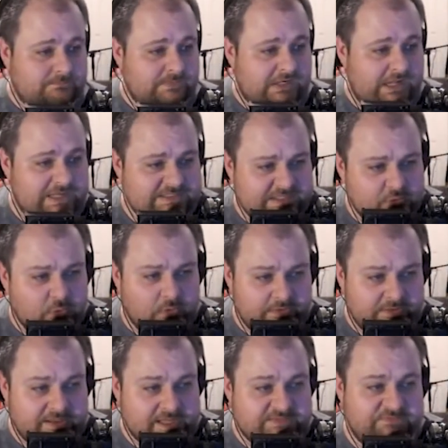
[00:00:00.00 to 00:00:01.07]
Is it cool
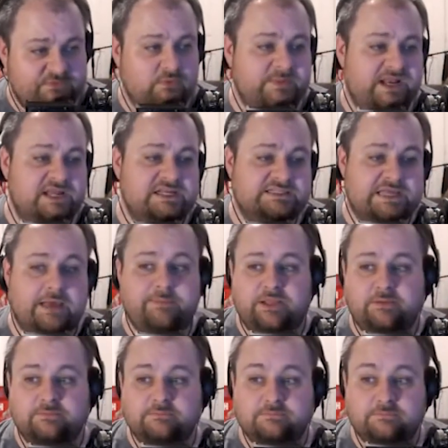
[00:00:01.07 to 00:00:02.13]
that Getsu Fumiden is happening?
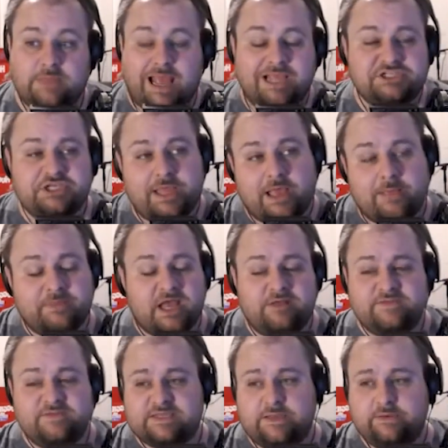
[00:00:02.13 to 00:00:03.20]
Actually, I'm kind of
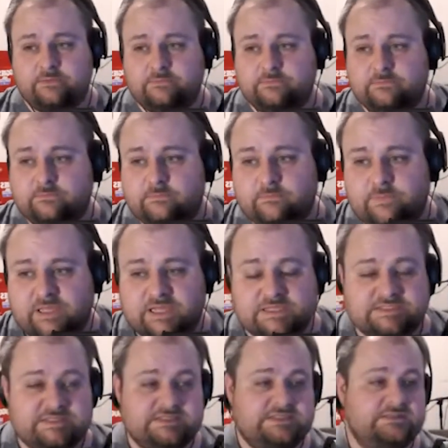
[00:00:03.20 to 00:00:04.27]
excited because
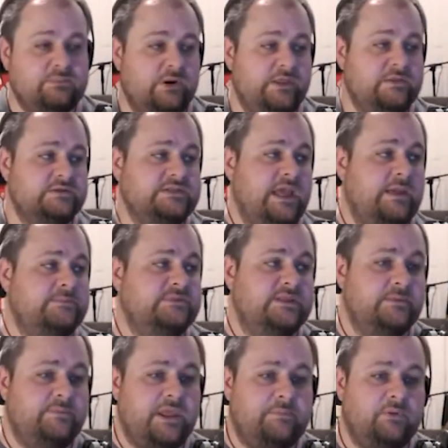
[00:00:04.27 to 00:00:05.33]
this is one of those games
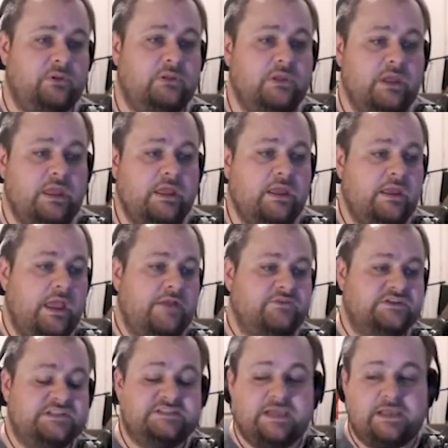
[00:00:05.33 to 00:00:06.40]
that people, ever
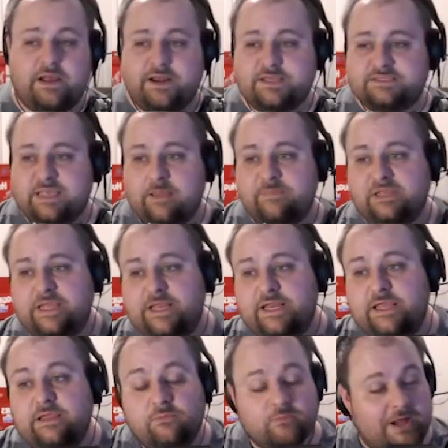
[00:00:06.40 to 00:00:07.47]
since I got into
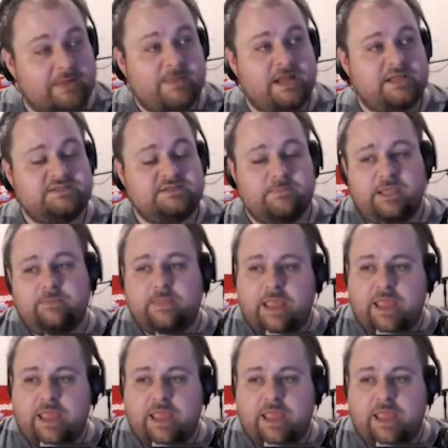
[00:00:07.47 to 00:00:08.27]
emulating, recommended to me.